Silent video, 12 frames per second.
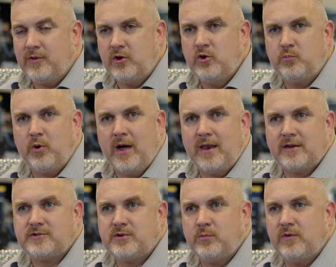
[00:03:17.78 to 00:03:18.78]
the new
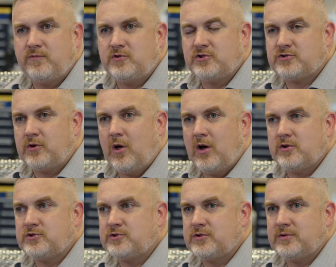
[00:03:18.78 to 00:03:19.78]
products that we've just
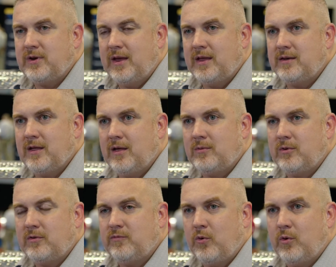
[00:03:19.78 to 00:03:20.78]
launched, and
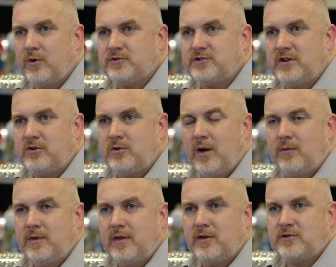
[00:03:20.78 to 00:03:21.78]
look forward to seeing you out
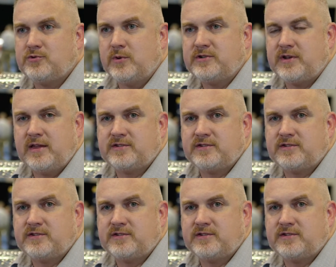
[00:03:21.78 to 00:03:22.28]
in the industry. Stay